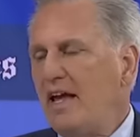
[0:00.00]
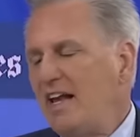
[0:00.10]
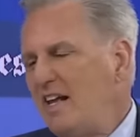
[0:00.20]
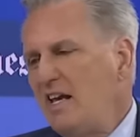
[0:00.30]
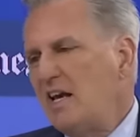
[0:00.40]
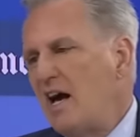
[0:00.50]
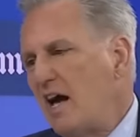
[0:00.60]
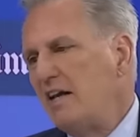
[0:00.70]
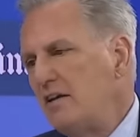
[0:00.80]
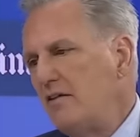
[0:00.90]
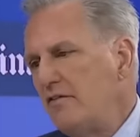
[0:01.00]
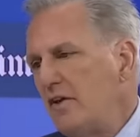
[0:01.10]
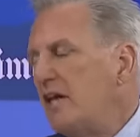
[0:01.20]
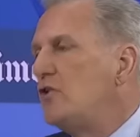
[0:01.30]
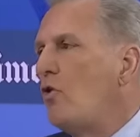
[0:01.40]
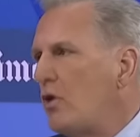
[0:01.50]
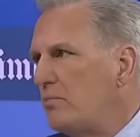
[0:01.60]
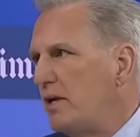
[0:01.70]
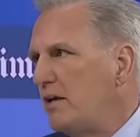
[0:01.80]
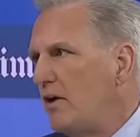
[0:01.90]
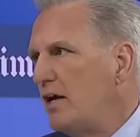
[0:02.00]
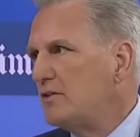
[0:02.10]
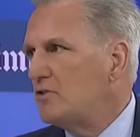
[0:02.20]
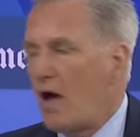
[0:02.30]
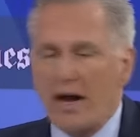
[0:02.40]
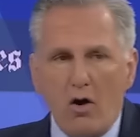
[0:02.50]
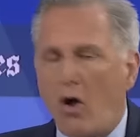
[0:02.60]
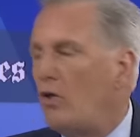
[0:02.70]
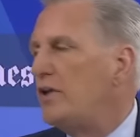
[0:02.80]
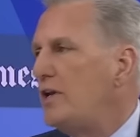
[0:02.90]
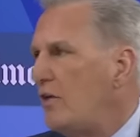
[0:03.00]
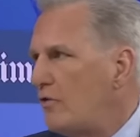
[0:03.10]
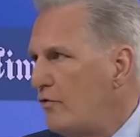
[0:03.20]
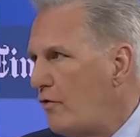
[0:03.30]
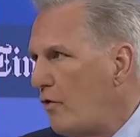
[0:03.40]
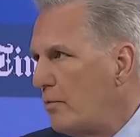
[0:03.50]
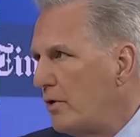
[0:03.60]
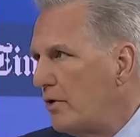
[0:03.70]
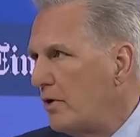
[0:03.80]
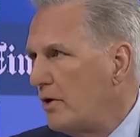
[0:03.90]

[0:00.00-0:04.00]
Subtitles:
And he kind of ignored me, right? So I called another former...